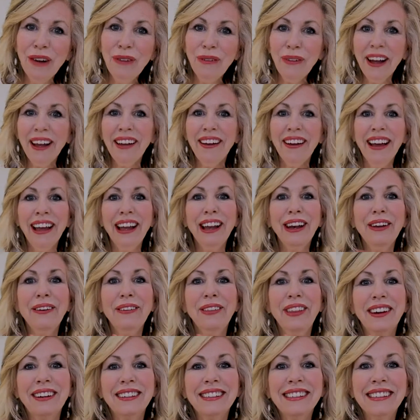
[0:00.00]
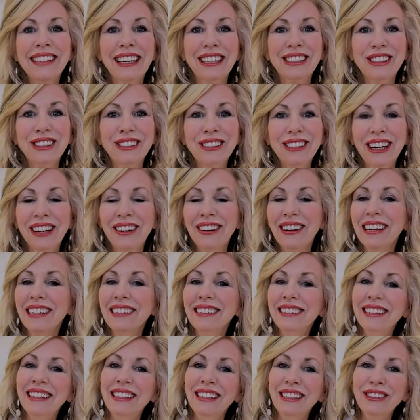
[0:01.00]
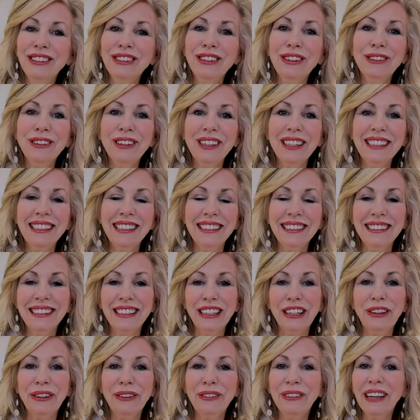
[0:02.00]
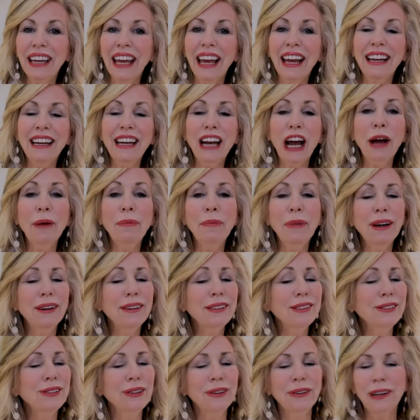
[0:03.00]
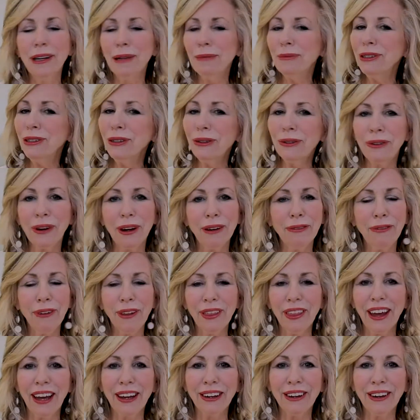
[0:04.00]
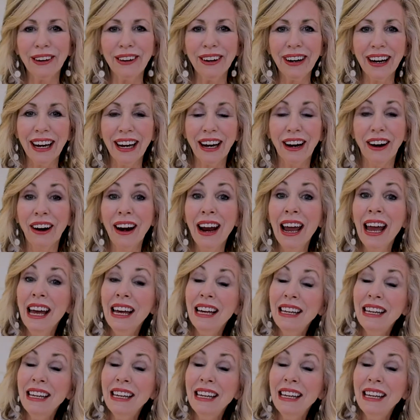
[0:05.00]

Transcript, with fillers: Well, hello there, Sagittarius. It is so good to see you again. I'm Mary Sue, and I'm so grateful that you're here.